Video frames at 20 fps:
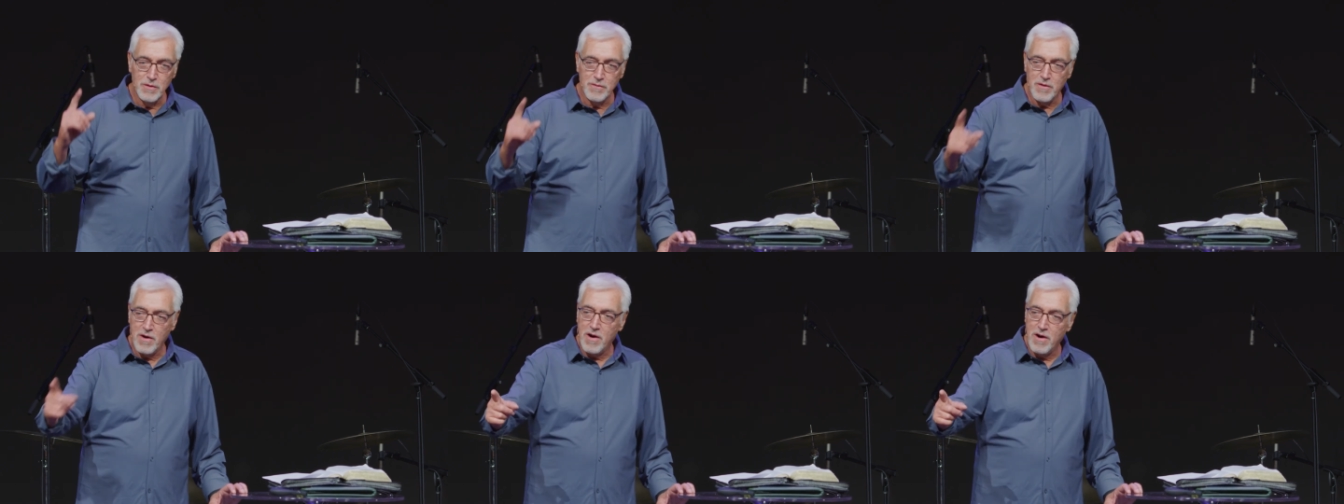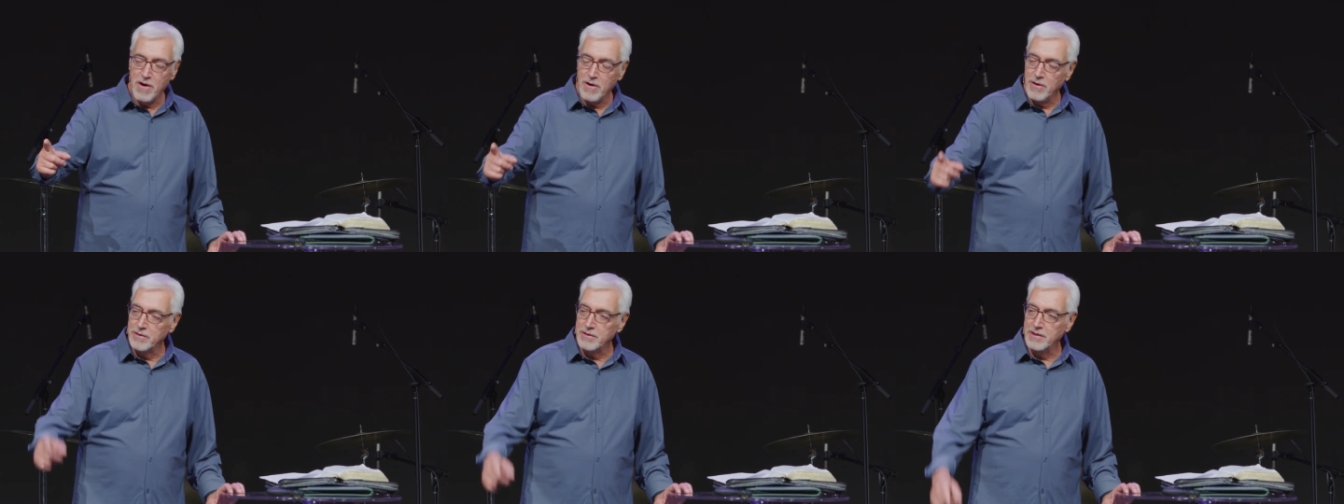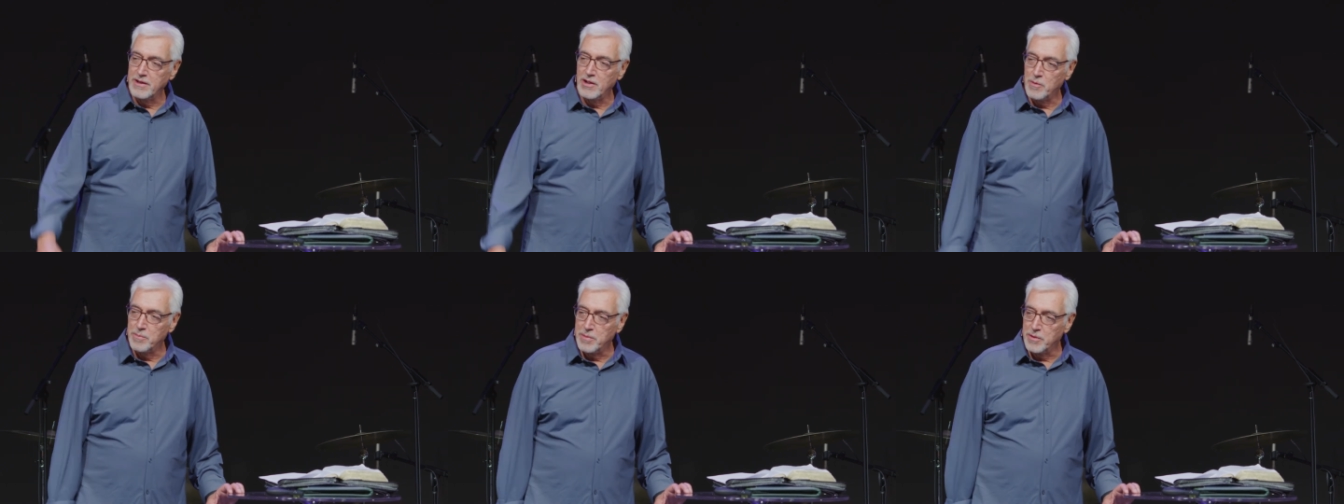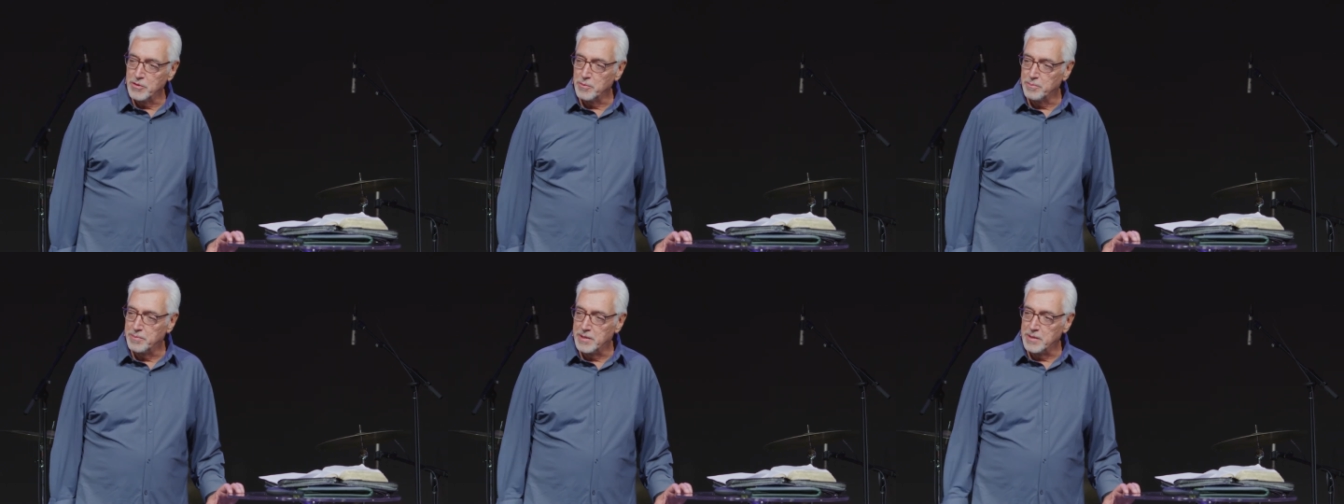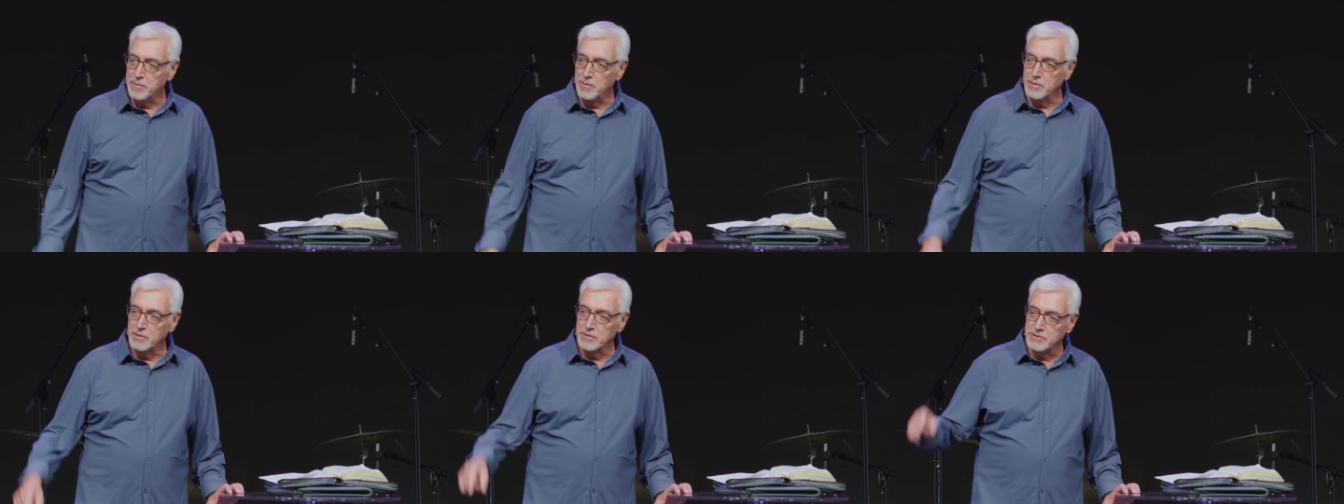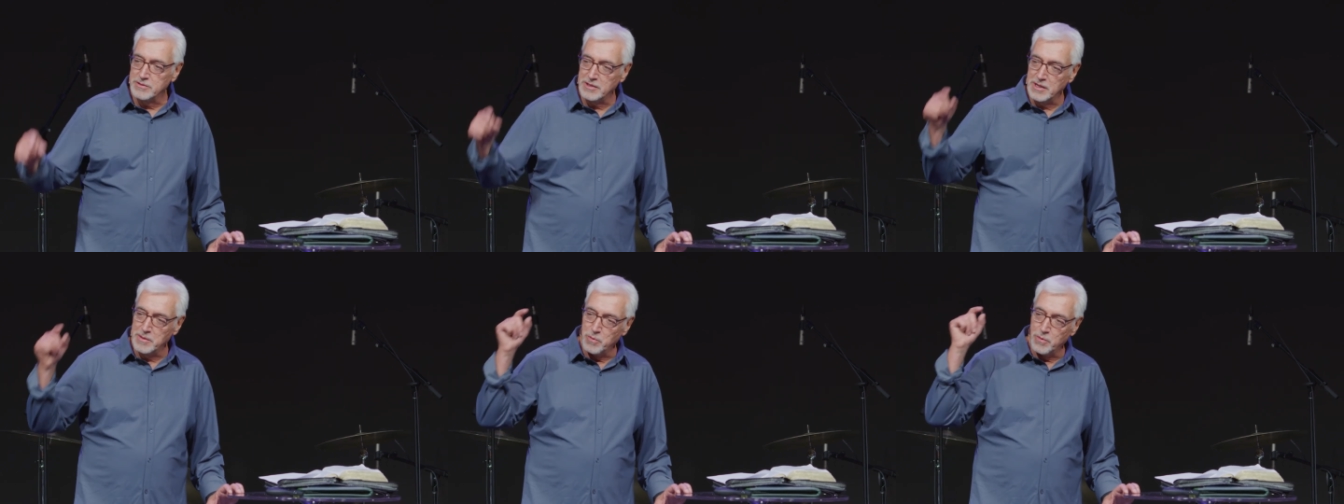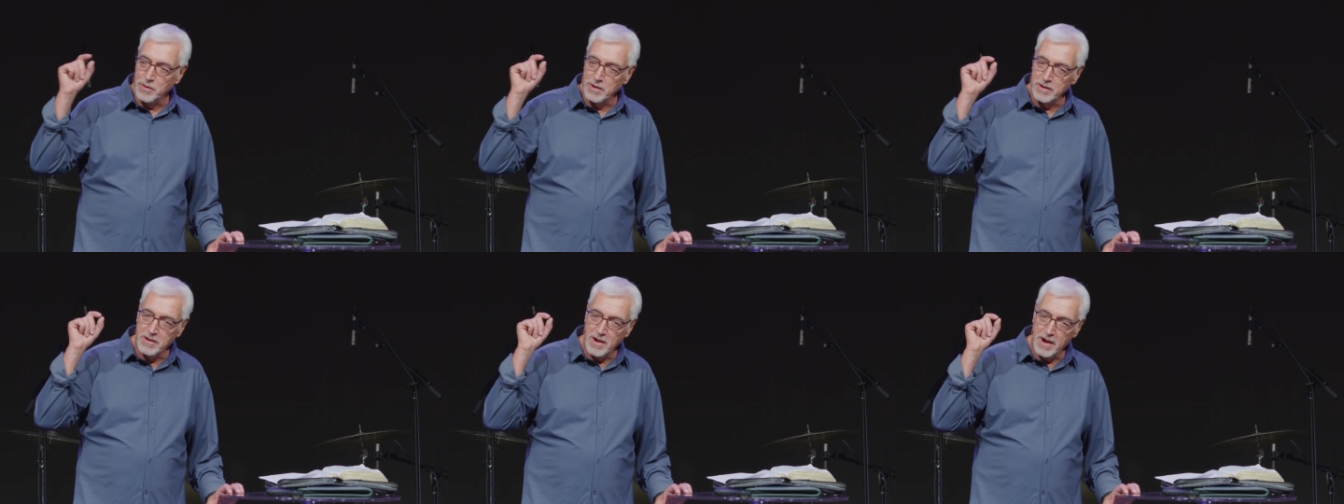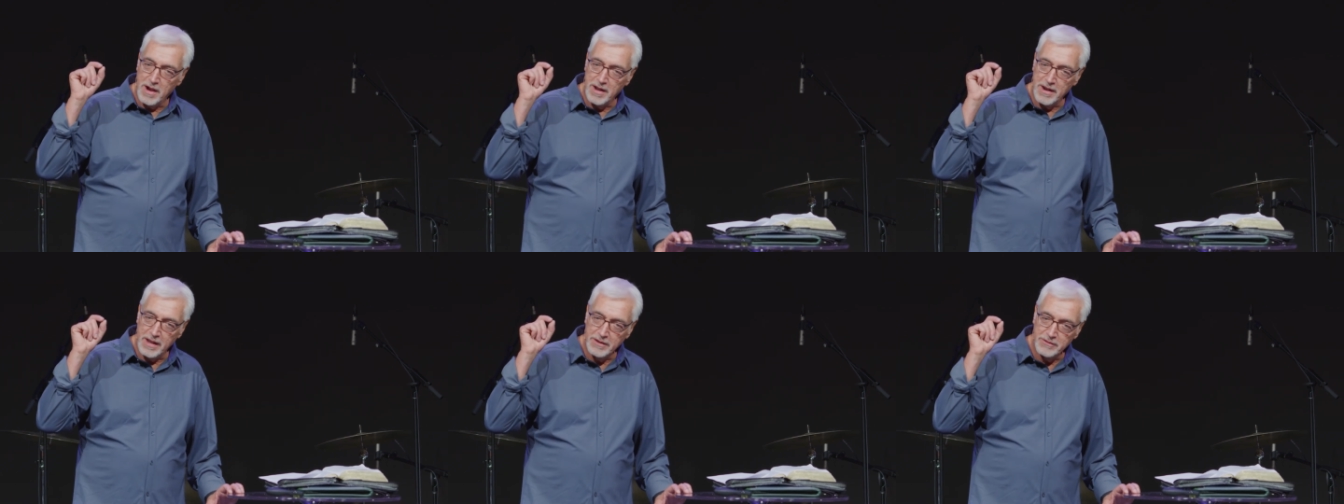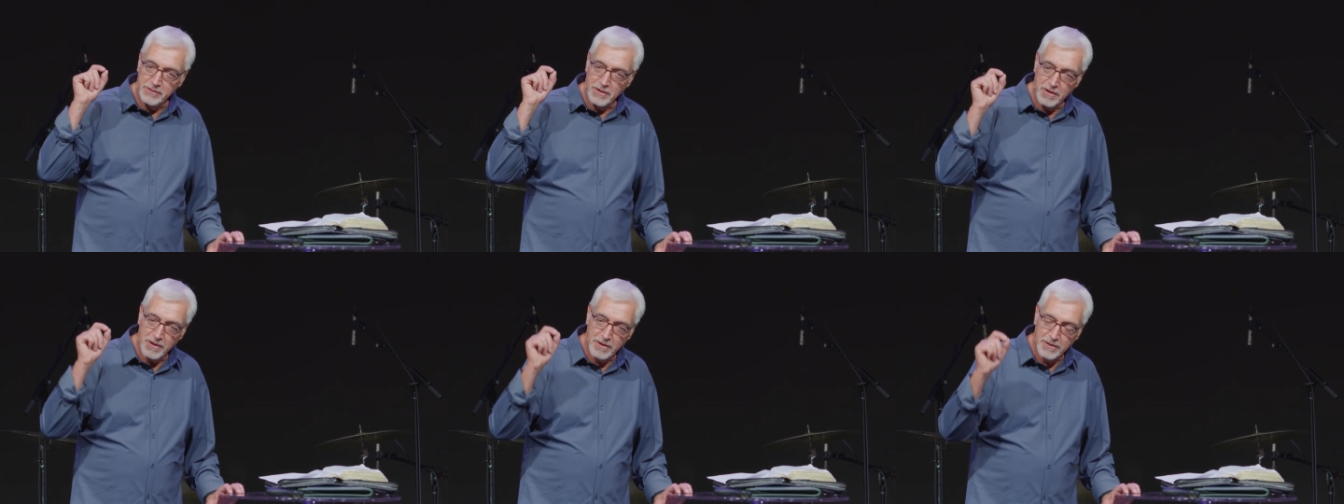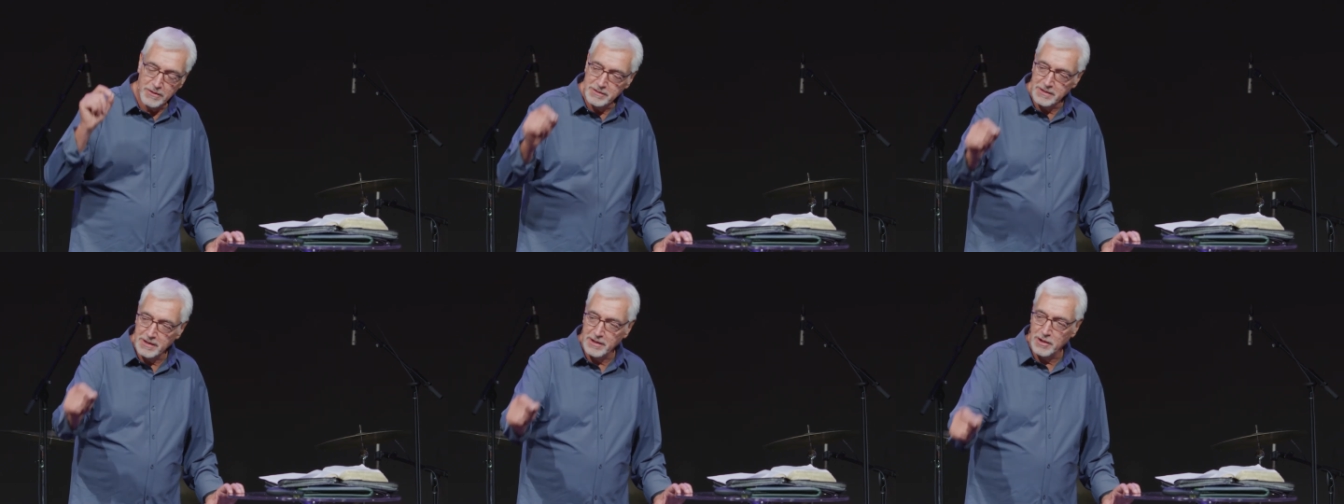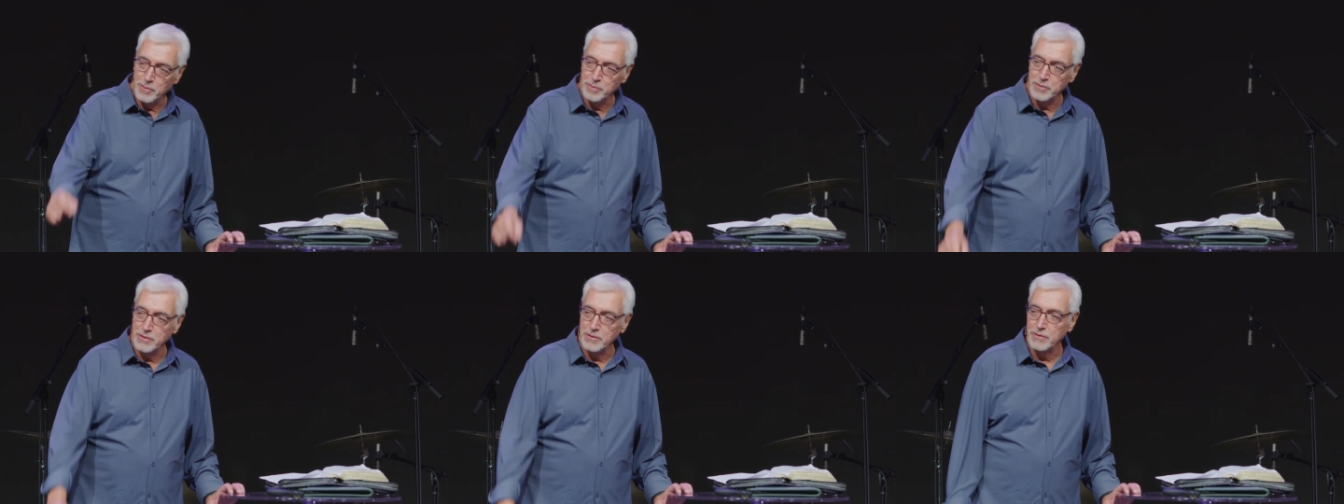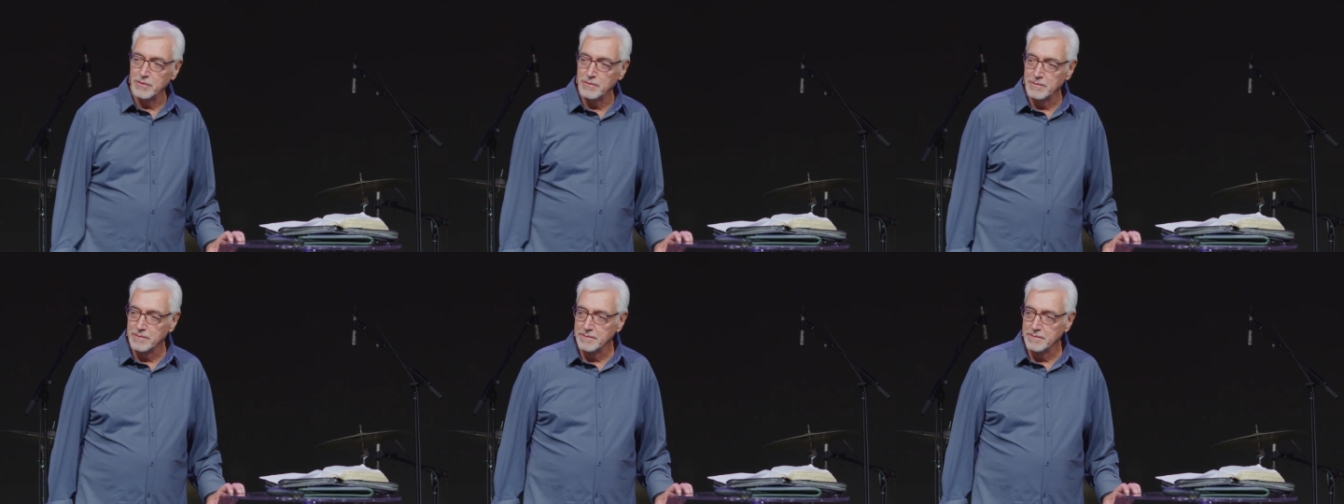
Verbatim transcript: have a heart to help other people the same way God has a heart to help you.